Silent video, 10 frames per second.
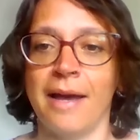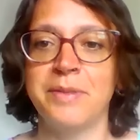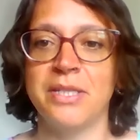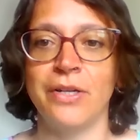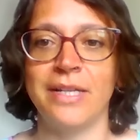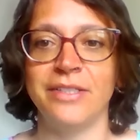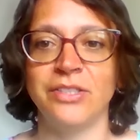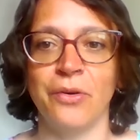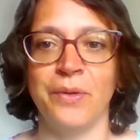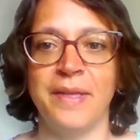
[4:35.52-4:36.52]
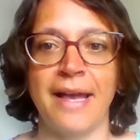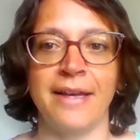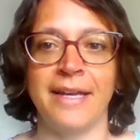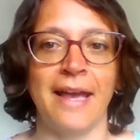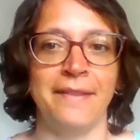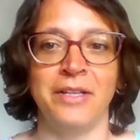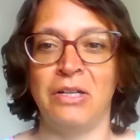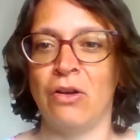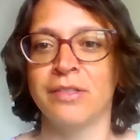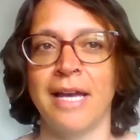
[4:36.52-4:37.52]
Absolutely. So yeah, again, a
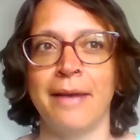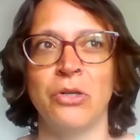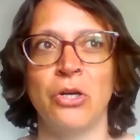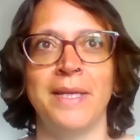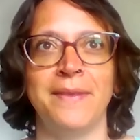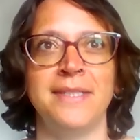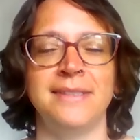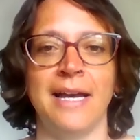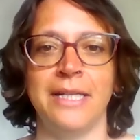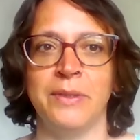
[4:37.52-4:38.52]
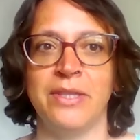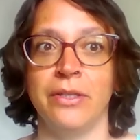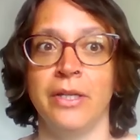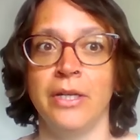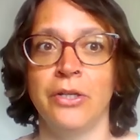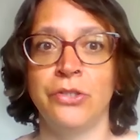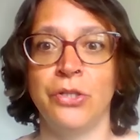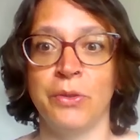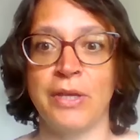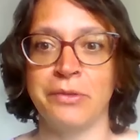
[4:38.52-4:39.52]
long time coming. This started with the
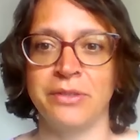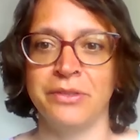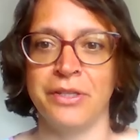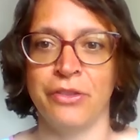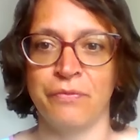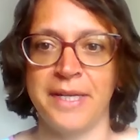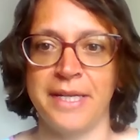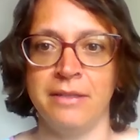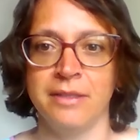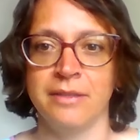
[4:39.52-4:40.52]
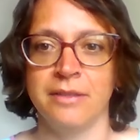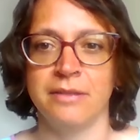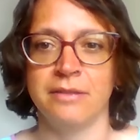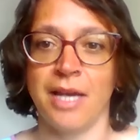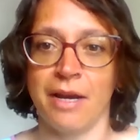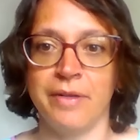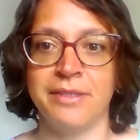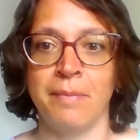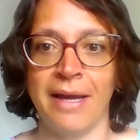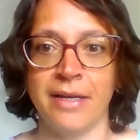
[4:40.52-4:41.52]
2003
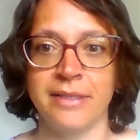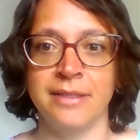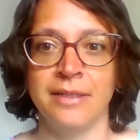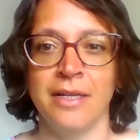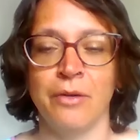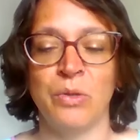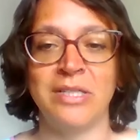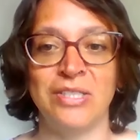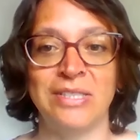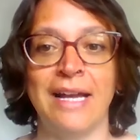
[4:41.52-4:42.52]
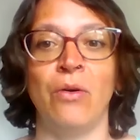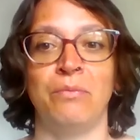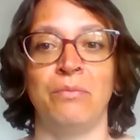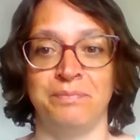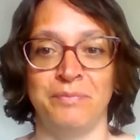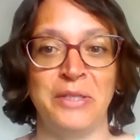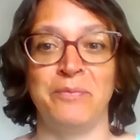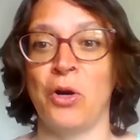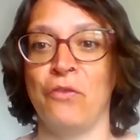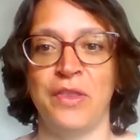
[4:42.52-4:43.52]
Terrorism Act, which is now
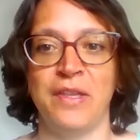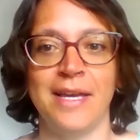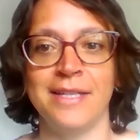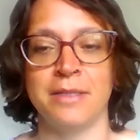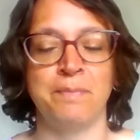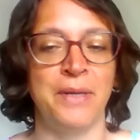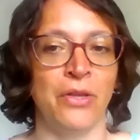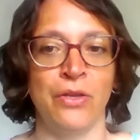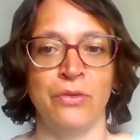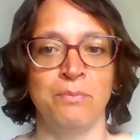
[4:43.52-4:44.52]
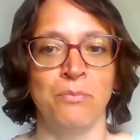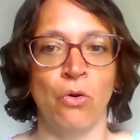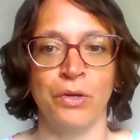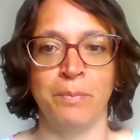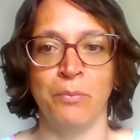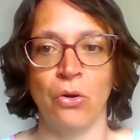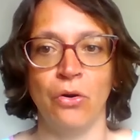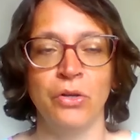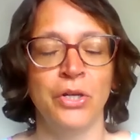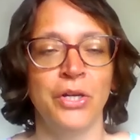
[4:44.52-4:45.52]
over the years it's being used more and
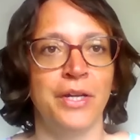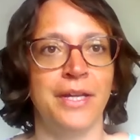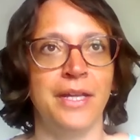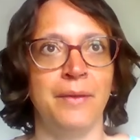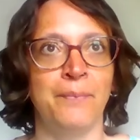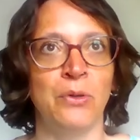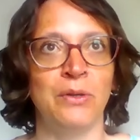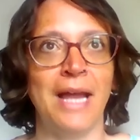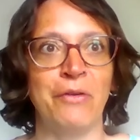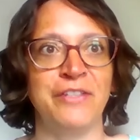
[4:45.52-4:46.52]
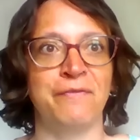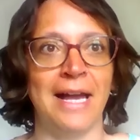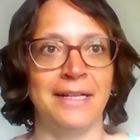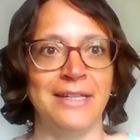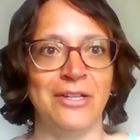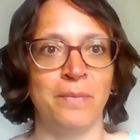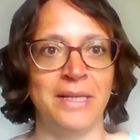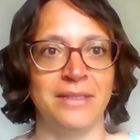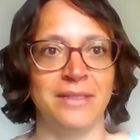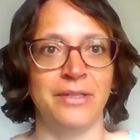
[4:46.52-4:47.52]
more. But now it's finally
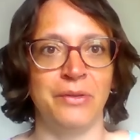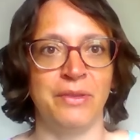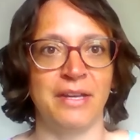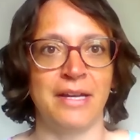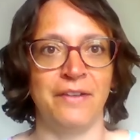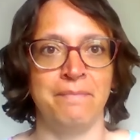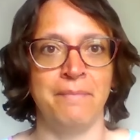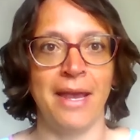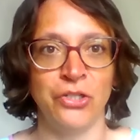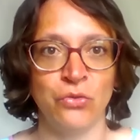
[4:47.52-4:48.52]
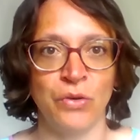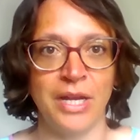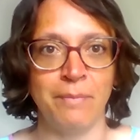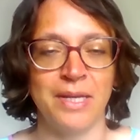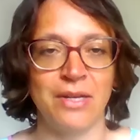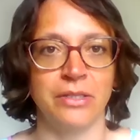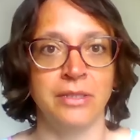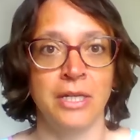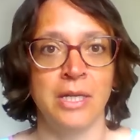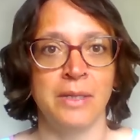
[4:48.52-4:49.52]
coming to the kind of mainstream
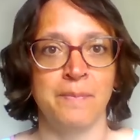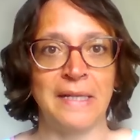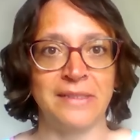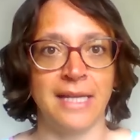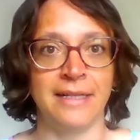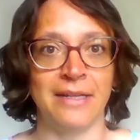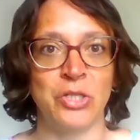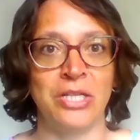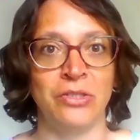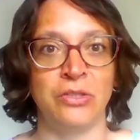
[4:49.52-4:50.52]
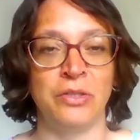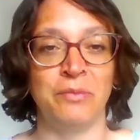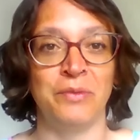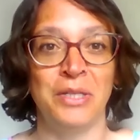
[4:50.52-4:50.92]
because Palestine Action is,